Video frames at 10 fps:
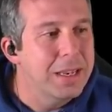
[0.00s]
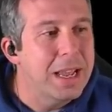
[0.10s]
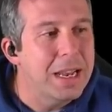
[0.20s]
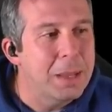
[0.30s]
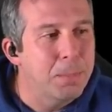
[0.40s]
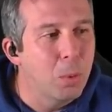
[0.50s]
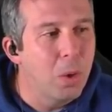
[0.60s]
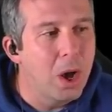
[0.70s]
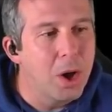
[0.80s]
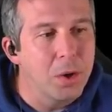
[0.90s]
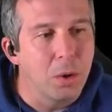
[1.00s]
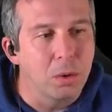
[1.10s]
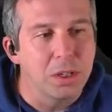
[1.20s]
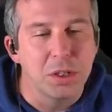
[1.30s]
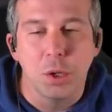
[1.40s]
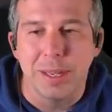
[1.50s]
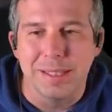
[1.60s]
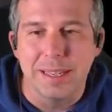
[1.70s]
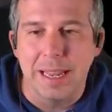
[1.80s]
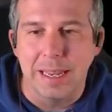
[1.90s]
nearly bore Arnoc to
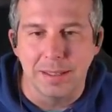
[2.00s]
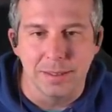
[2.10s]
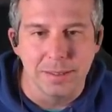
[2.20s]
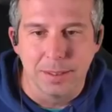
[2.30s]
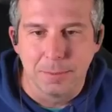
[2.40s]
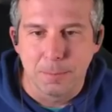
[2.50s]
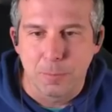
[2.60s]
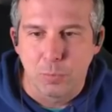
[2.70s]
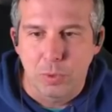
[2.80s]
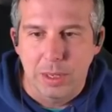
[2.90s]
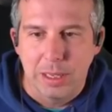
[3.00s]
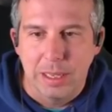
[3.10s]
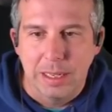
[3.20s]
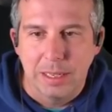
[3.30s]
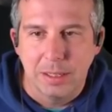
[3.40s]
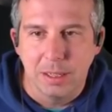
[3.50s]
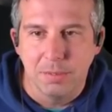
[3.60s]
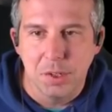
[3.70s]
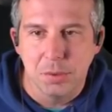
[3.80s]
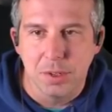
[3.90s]
its knees. Look
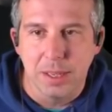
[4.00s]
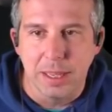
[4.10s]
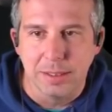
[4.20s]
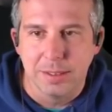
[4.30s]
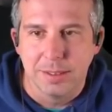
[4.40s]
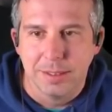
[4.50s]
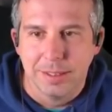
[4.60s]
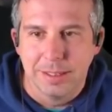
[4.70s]
at the visuals on this.